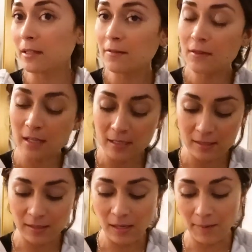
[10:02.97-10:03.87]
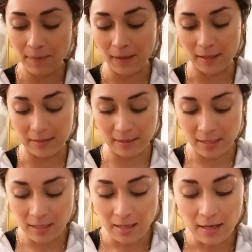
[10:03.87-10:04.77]
rid of this? But
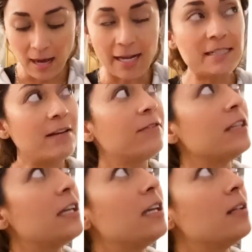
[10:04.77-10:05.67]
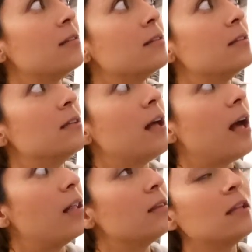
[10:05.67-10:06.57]
I definitely
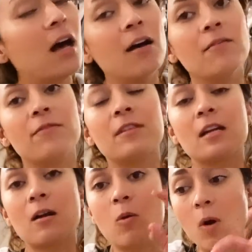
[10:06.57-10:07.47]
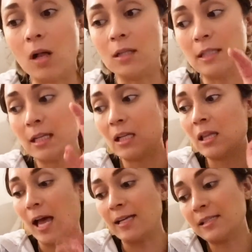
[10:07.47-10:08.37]
love the quality
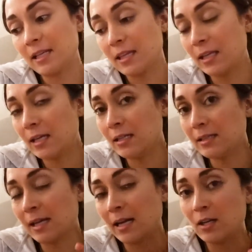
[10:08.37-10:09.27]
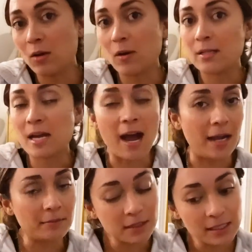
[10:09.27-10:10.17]
classic things that I know are
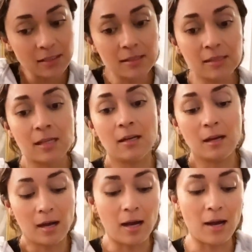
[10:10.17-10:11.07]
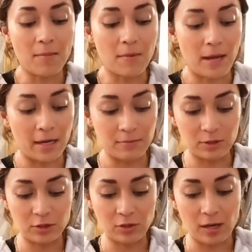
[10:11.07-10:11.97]
timeless. And I'm
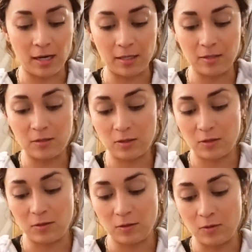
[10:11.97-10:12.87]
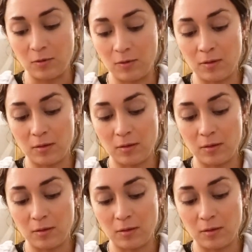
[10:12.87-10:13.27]
just trying to,